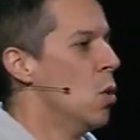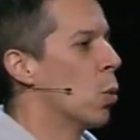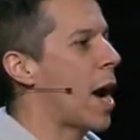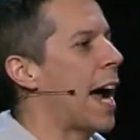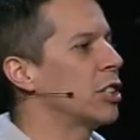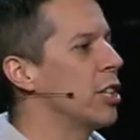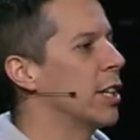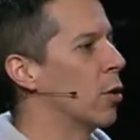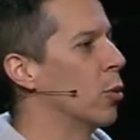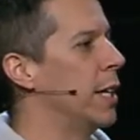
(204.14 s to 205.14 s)
we're actually
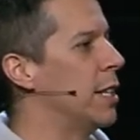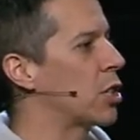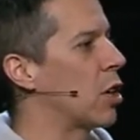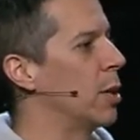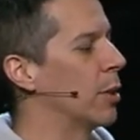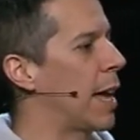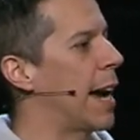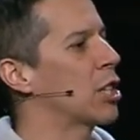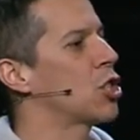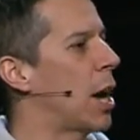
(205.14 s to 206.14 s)
going to read, starting with
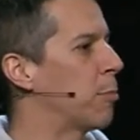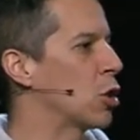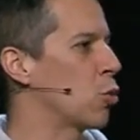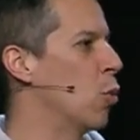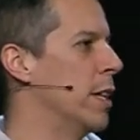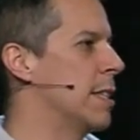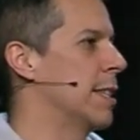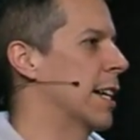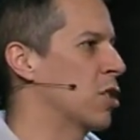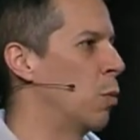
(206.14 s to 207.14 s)
Acts chapter
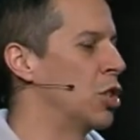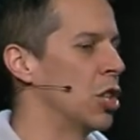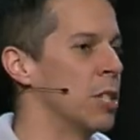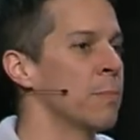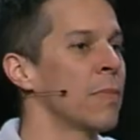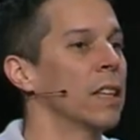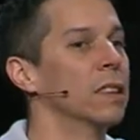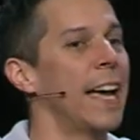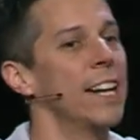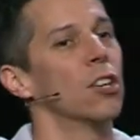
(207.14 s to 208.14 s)
26, which is
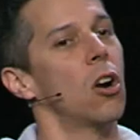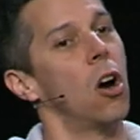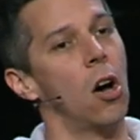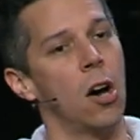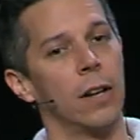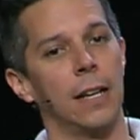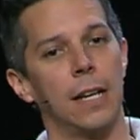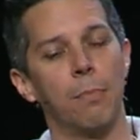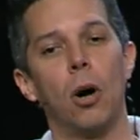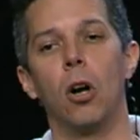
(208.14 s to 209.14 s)
later on
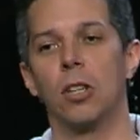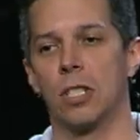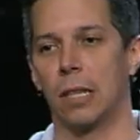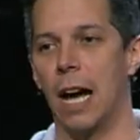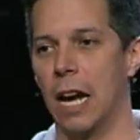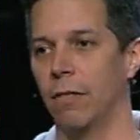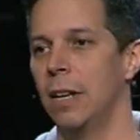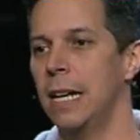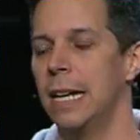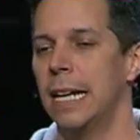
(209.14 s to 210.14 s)
in Paul's life.
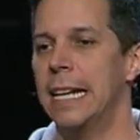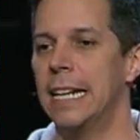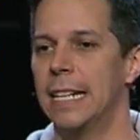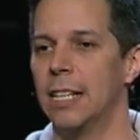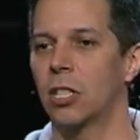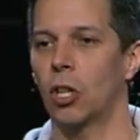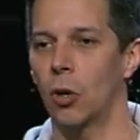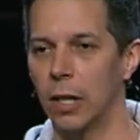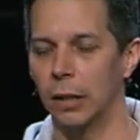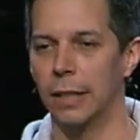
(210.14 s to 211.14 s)
He is
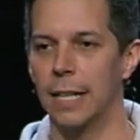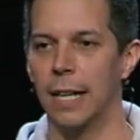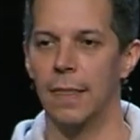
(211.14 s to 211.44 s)
currently, in